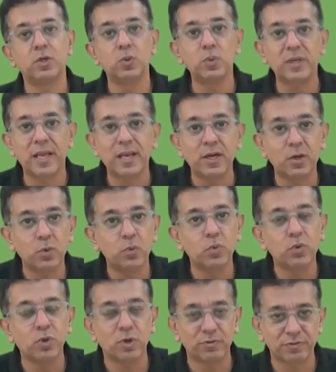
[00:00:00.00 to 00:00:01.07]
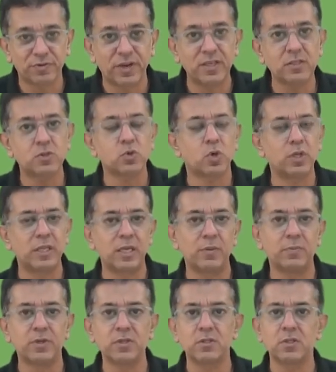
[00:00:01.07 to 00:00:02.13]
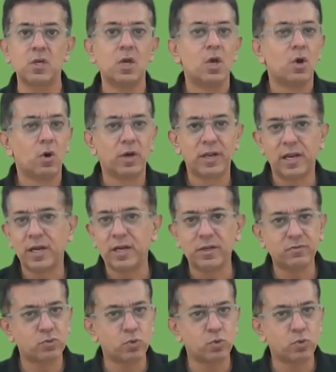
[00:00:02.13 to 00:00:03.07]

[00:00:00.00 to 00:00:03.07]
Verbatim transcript: Do tell it to your friends or neighbors or relatives,